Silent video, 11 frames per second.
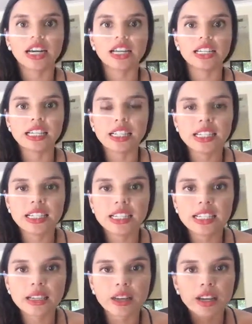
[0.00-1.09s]
And this
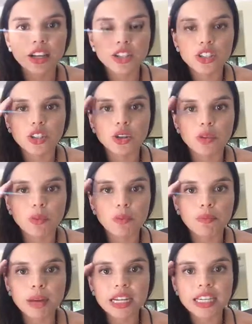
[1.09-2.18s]
is to
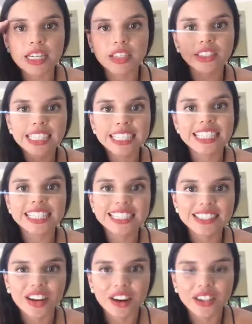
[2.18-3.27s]
mentally
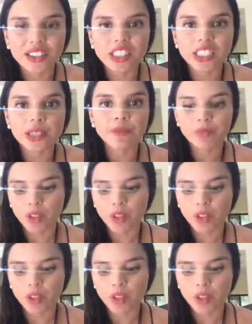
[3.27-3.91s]
detox.